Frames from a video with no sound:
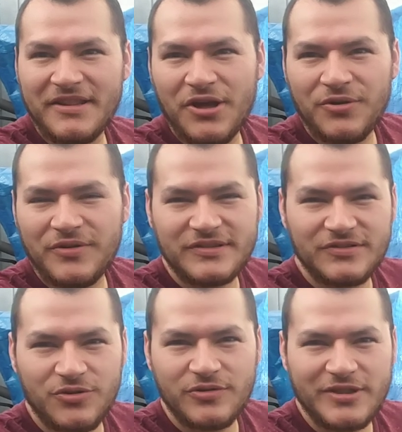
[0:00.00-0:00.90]
Hello, this is
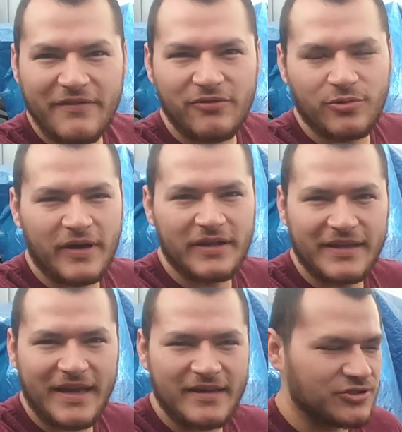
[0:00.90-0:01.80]
Drew the driver with Riding to
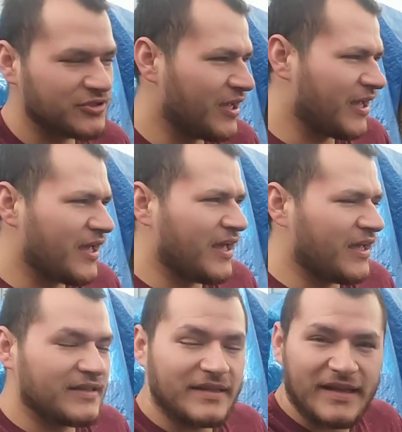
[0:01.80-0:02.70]
Cash.
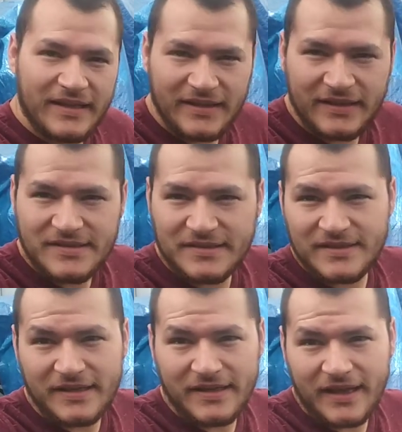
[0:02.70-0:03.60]

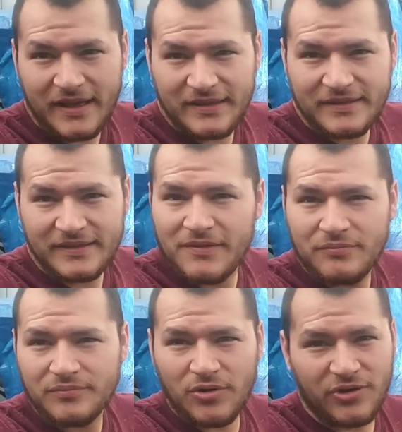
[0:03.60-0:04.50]
Sunday
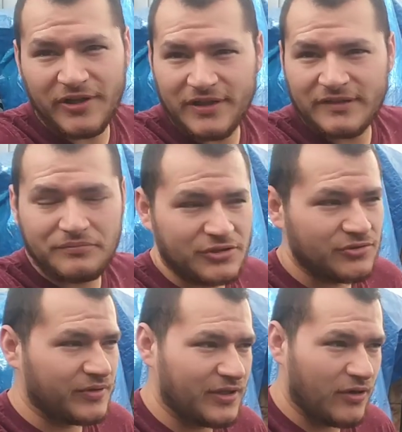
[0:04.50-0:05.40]
morning
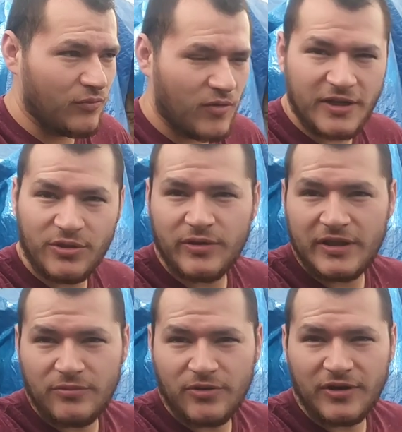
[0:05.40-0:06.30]
between 1 and 3 in
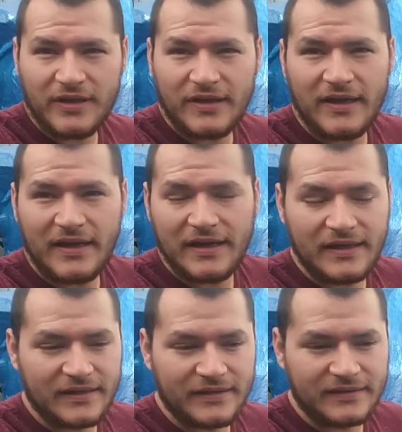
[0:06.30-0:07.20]
the morning
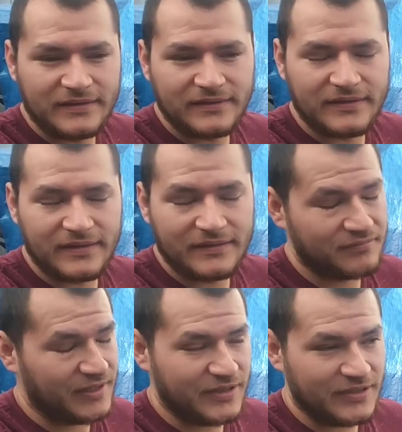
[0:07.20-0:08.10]

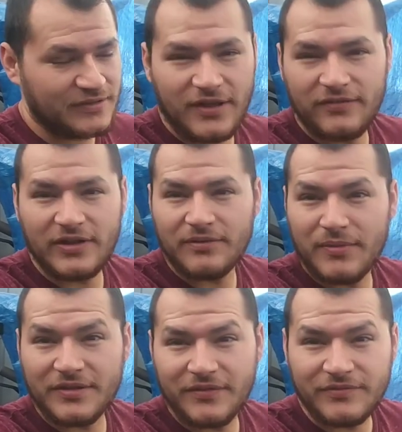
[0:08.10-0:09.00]
in this lovely
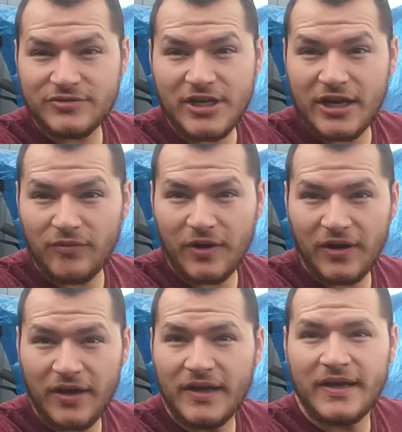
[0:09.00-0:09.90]
month of
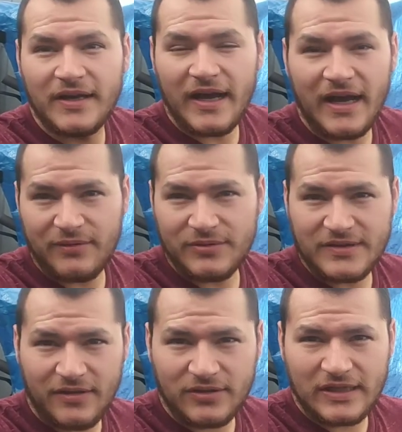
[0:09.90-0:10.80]
January, I was
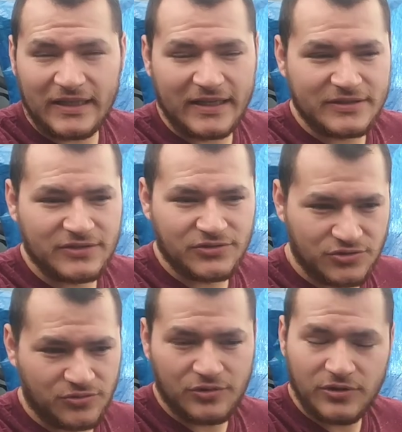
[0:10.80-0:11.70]
out collecting
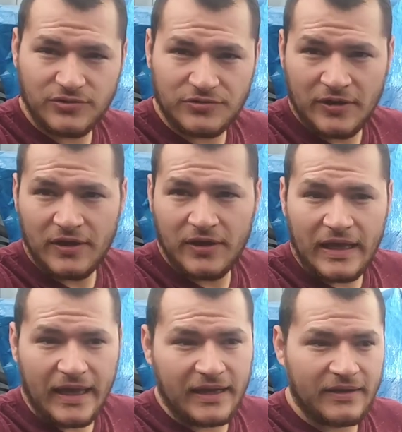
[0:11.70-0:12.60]
scooters
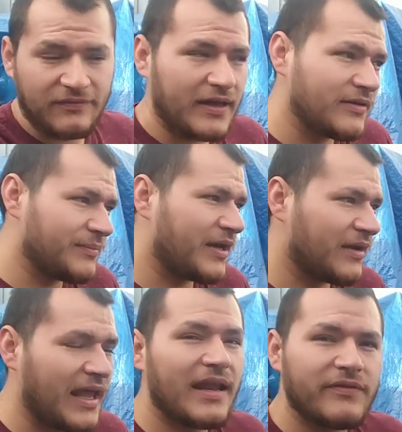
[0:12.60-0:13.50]
and I found about
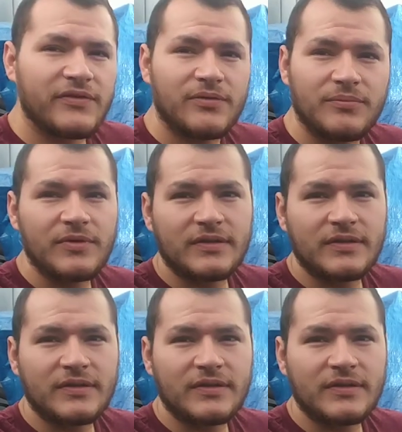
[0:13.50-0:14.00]
8 of them.